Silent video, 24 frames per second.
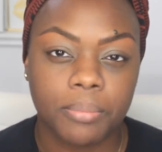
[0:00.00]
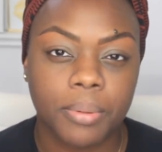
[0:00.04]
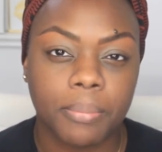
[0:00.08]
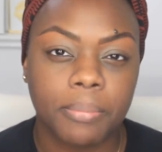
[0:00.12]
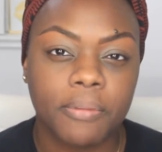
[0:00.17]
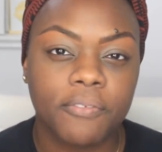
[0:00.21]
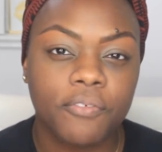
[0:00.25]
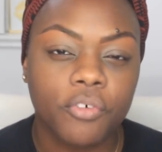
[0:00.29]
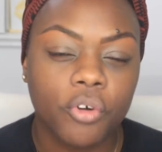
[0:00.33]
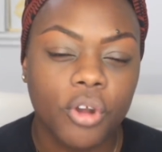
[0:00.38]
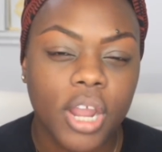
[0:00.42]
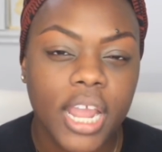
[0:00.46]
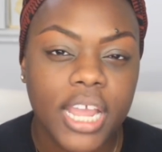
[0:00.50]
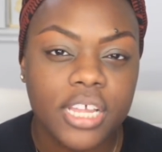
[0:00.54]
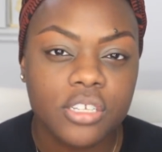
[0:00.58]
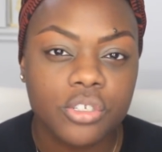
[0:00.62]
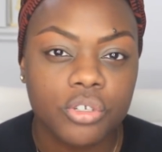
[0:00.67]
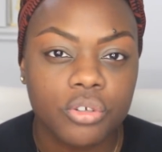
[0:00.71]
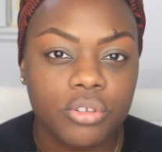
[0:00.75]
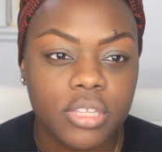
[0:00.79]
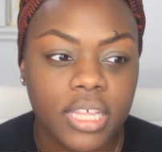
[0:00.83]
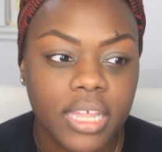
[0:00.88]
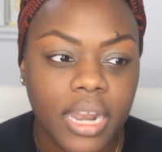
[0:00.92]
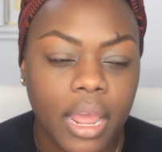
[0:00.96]
But before I
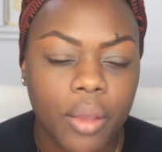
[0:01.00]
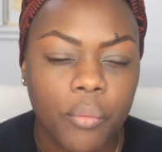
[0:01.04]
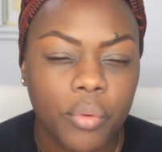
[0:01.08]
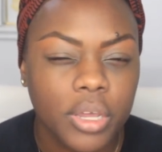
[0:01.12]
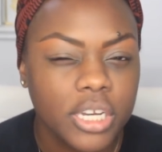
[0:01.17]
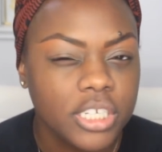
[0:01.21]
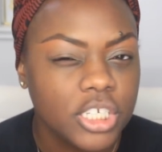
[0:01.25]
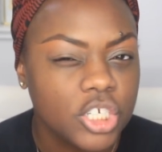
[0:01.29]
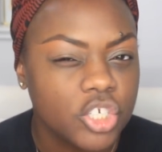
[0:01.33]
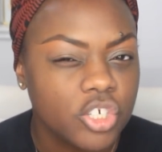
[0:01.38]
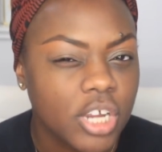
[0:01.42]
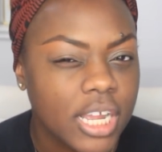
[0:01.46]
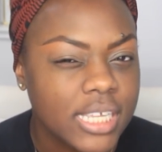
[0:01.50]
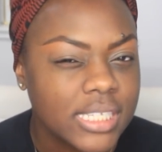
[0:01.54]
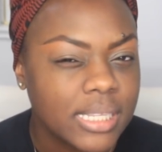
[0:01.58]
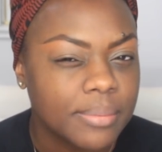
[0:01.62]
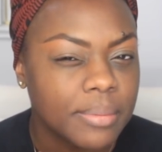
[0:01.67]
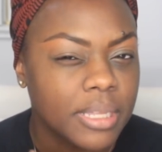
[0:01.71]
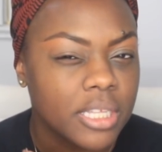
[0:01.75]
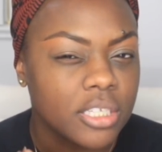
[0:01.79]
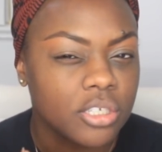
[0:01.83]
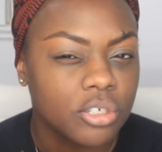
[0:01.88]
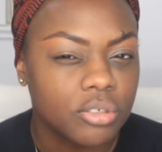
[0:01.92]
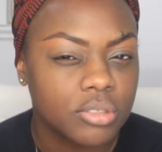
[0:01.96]
do that, I wanted to try
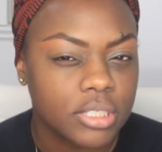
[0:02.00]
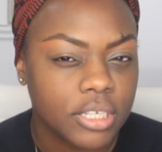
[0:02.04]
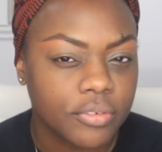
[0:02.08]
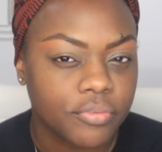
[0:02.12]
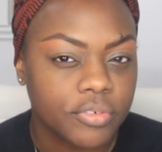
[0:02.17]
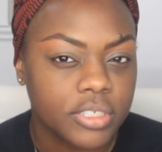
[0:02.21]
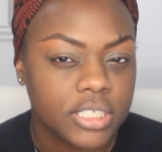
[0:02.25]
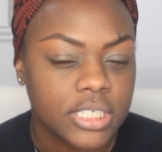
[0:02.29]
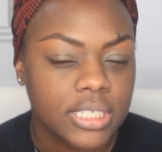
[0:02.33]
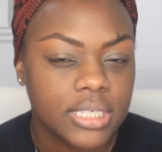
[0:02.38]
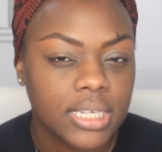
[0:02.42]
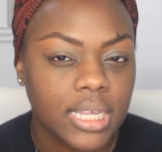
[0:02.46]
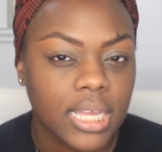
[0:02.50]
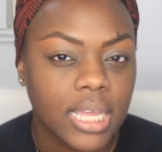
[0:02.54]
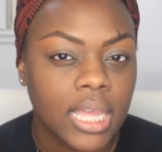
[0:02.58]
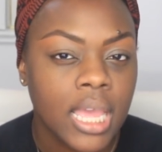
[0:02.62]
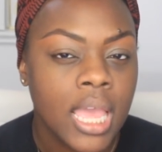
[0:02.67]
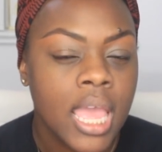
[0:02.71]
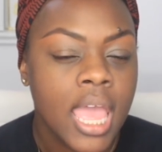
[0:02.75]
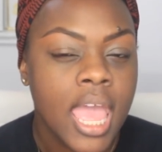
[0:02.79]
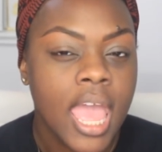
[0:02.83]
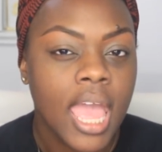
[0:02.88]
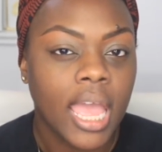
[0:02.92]
something a little different today